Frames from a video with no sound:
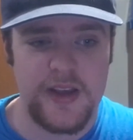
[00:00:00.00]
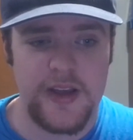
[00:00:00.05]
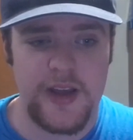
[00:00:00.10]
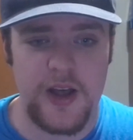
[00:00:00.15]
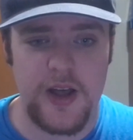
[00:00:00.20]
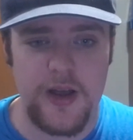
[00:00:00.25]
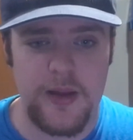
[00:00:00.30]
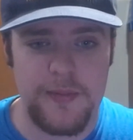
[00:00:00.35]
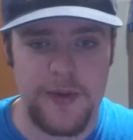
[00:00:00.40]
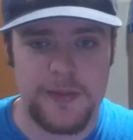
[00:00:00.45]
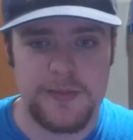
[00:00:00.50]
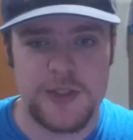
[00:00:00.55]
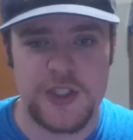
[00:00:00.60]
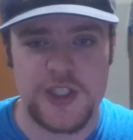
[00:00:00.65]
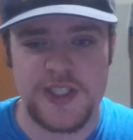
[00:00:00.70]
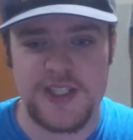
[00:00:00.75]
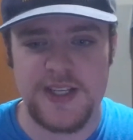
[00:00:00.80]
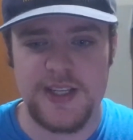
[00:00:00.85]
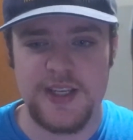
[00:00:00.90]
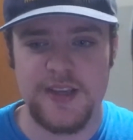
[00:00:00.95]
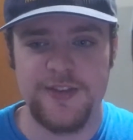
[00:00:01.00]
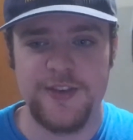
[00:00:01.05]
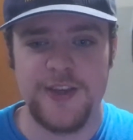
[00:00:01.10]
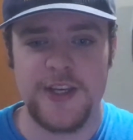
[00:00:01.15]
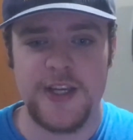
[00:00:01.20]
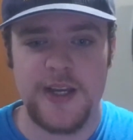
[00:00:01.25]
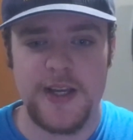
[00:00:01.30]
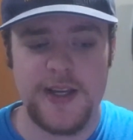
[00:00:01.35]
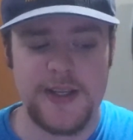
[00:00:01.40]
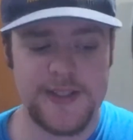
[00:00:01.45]
um, I'm just gonna give you
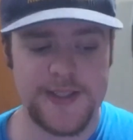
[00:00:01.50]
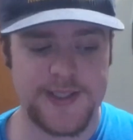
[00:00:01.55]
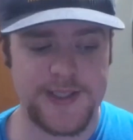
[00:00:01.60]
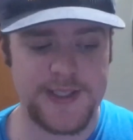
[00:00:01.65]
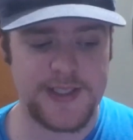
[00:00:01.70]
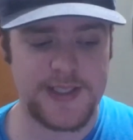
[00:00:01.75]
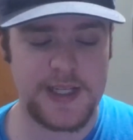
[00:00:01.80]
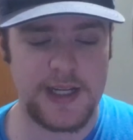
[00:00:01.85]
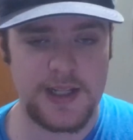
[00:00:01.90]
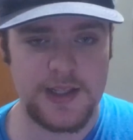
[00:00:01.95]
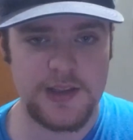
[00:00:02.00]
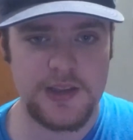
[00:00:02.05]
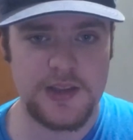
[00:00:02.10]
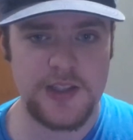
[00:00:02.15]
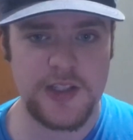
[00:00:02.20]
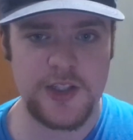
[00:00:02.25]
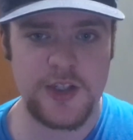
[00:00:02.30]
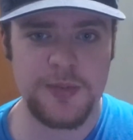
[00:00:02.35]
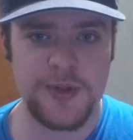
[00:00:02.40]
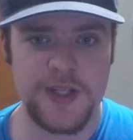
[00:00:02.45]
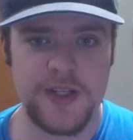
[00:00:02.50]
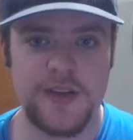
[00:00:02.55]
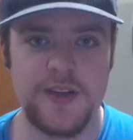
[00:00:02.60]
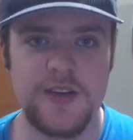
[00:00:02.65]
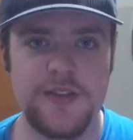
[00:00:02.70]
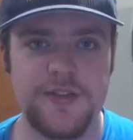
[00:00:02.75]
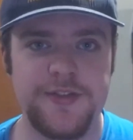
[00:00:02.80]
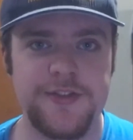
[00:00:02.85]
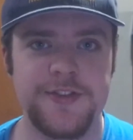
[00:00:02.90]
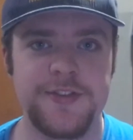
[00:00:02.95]
guys a little bit
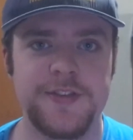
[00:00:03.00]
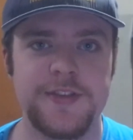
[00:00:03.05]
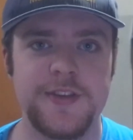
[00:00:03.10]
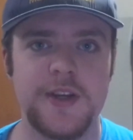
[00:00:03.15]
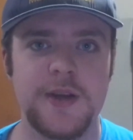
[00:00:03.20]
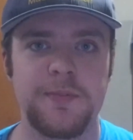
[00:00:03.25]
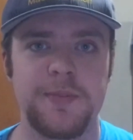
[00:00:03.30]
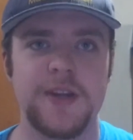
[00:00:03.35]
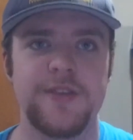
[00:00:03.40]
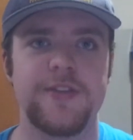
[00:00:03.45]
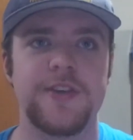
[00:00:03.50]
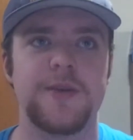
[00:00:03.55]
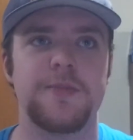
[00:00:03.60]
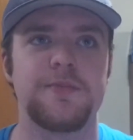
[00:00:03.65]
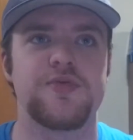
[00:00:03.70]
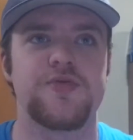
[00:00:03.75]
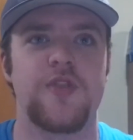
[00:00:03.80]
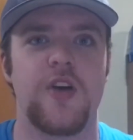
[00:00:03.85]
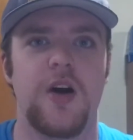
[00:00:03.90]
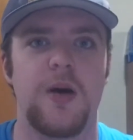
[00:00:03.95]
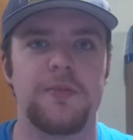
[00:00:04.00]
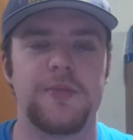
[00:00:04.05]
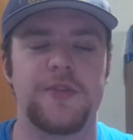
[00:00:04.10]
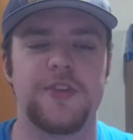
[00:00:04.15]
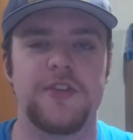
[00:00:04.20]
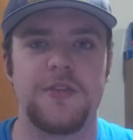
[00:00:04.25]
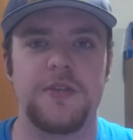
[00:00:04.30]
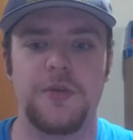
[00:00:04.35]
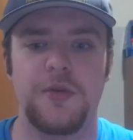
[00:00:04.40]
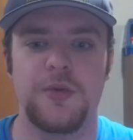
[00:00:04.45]
of a bit of an
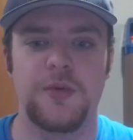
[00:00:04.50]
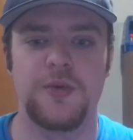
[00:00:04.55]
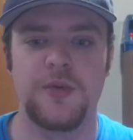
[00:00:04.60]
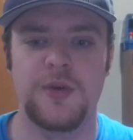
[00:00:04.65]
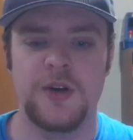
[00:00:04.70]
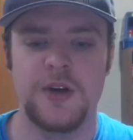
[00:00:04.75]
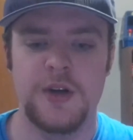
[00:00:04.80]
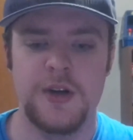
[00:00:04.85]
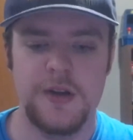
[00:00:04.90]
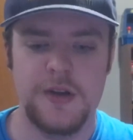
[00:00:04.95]
impromptu,